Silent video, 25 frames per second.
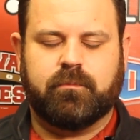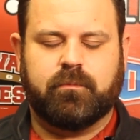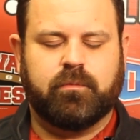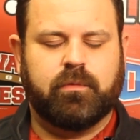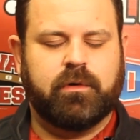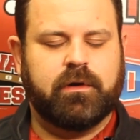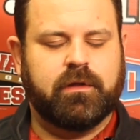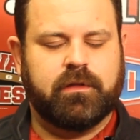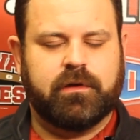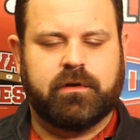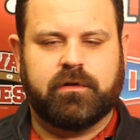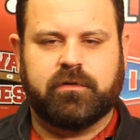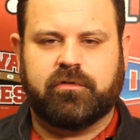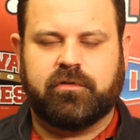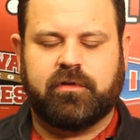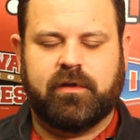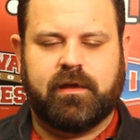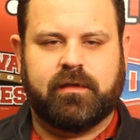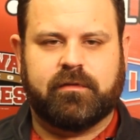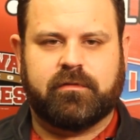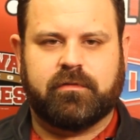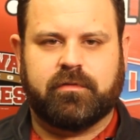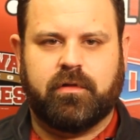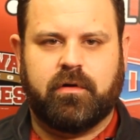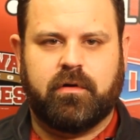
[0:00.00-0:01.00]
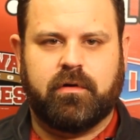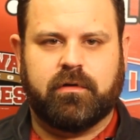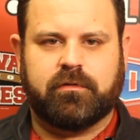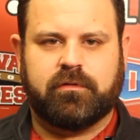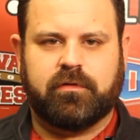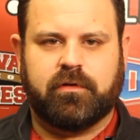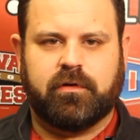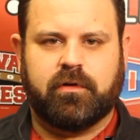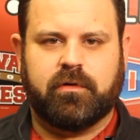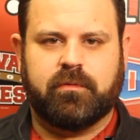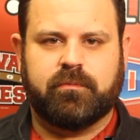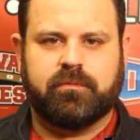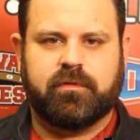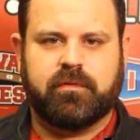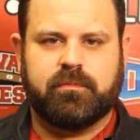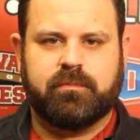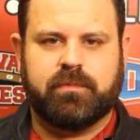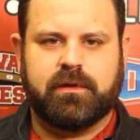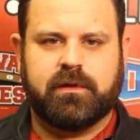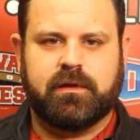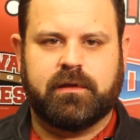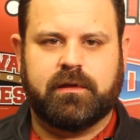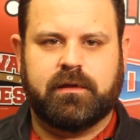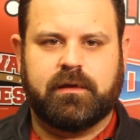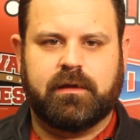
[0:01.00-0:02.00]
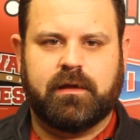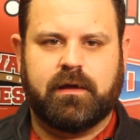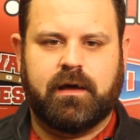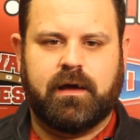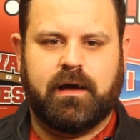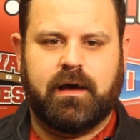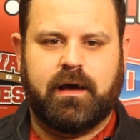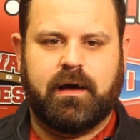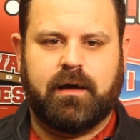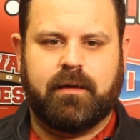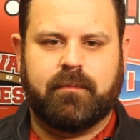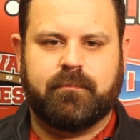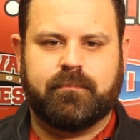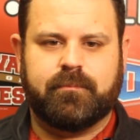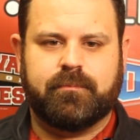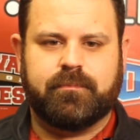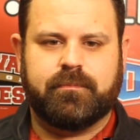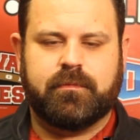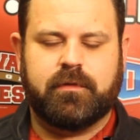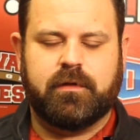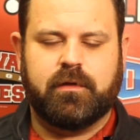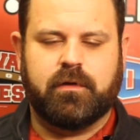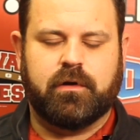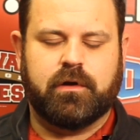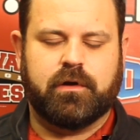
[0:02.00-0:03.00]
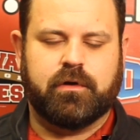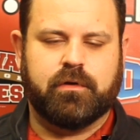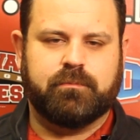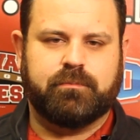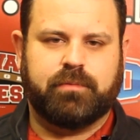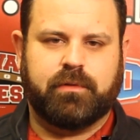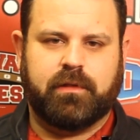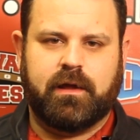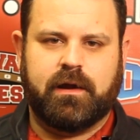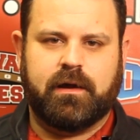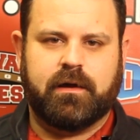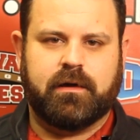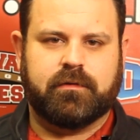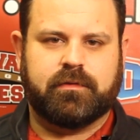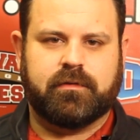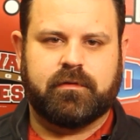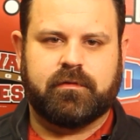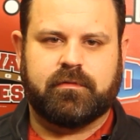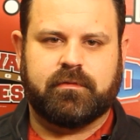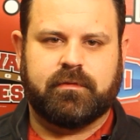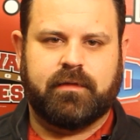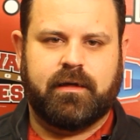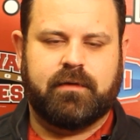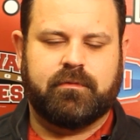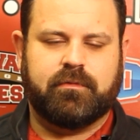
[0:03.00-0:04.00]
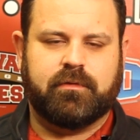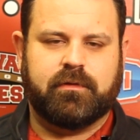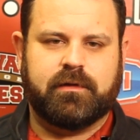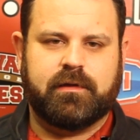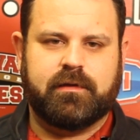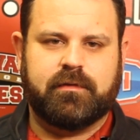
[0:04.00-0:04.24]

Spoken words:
really good chance long term to be a good player at this level.